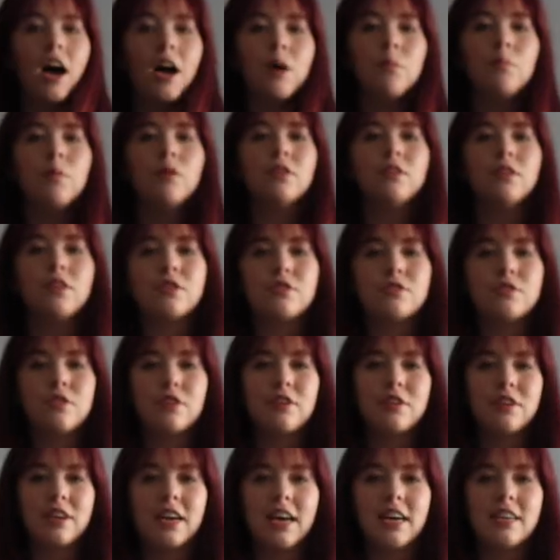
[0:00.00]
I will not show
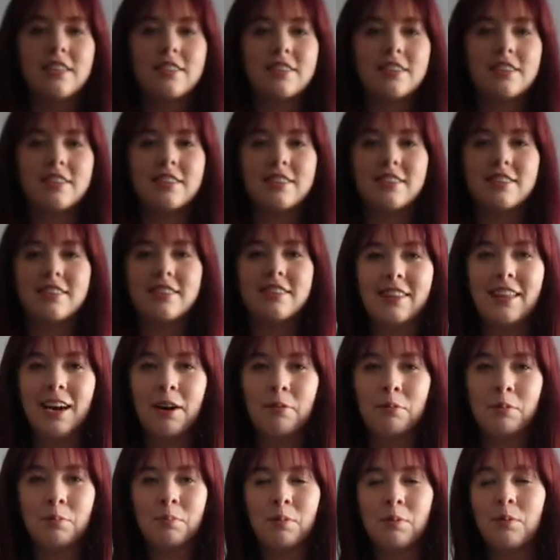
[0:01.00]
you guys because that
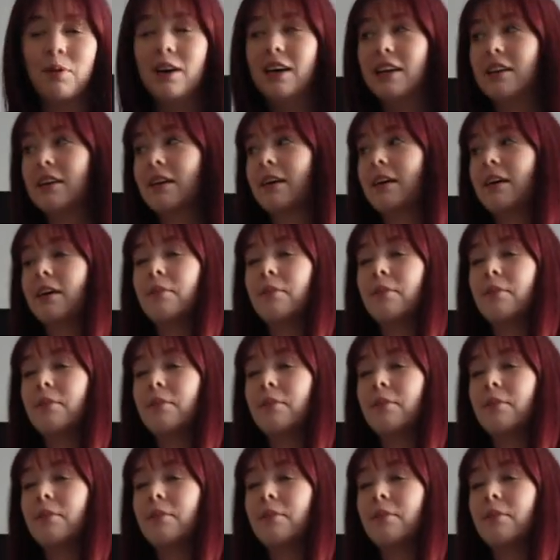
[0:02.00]
would be weird.